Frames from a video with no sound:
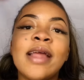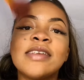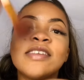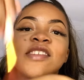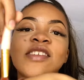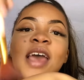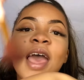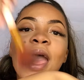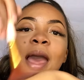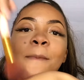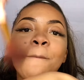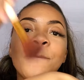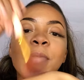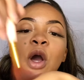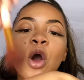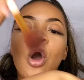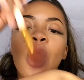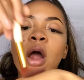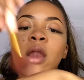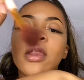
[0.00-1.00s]
tap
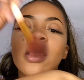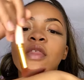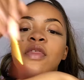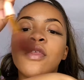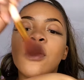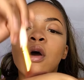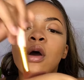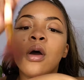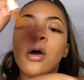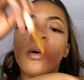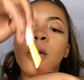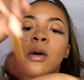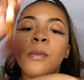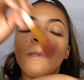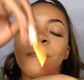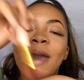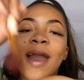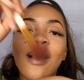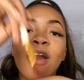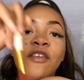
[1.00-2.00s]
on the
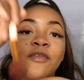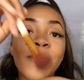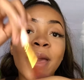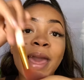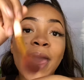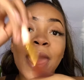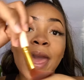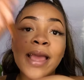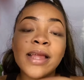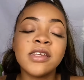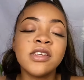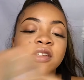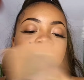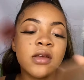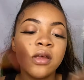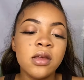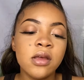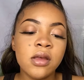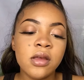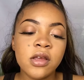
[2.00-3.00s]
back of my hand,
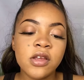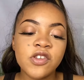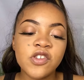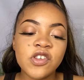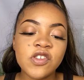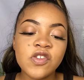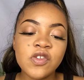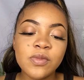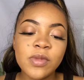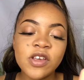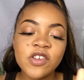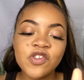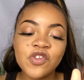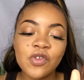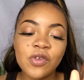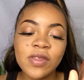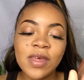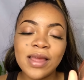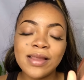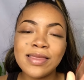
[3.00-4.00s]
just to make
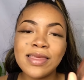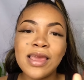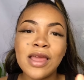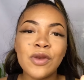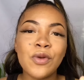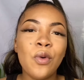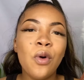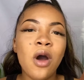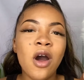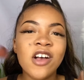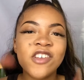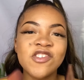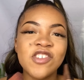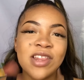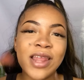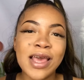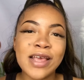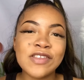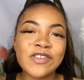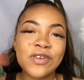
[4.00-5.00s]
sure that there are no harsh
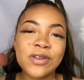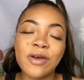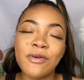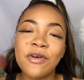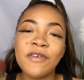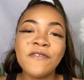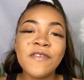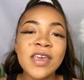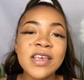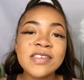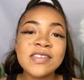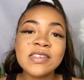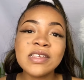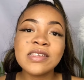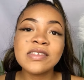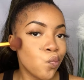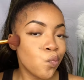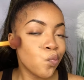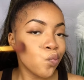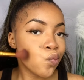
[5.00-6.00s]
lines on our
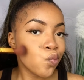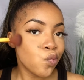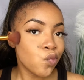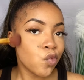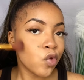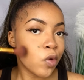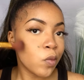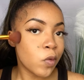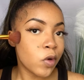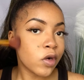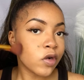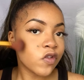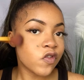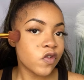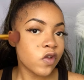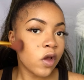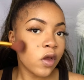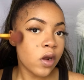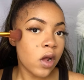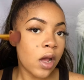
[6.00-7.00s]
faces. I'm gonna
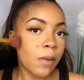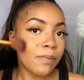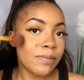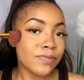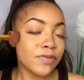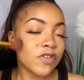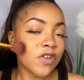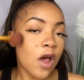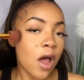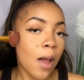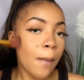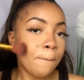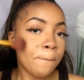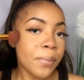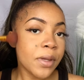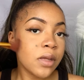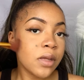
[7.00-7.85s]
start up top,